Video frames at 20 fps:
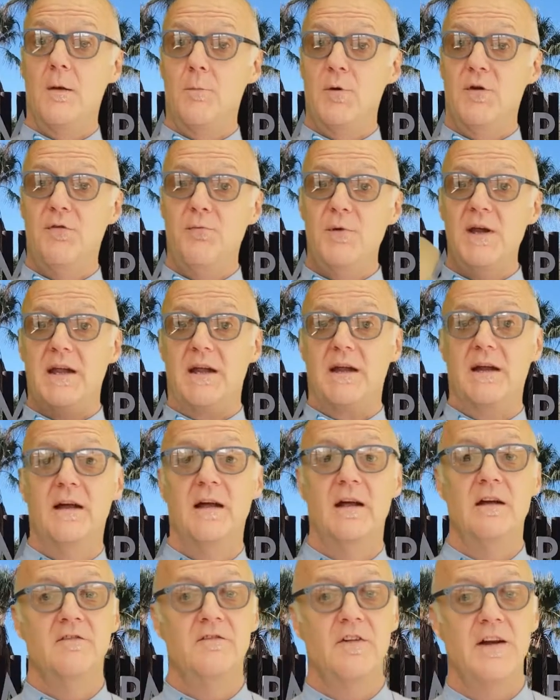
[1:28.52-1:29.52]
Number
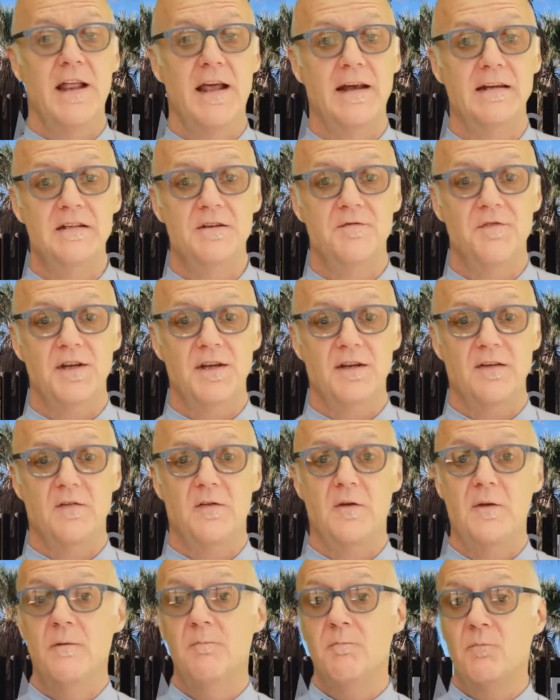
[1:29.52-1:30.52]
three, fun
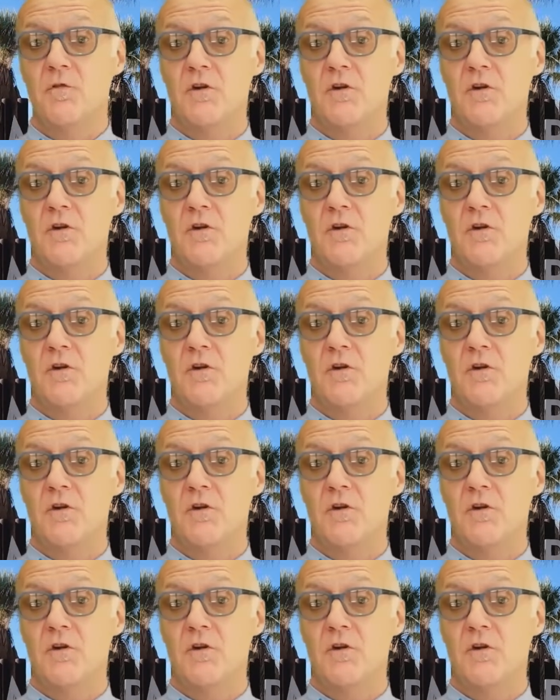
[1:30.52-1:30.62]
activities.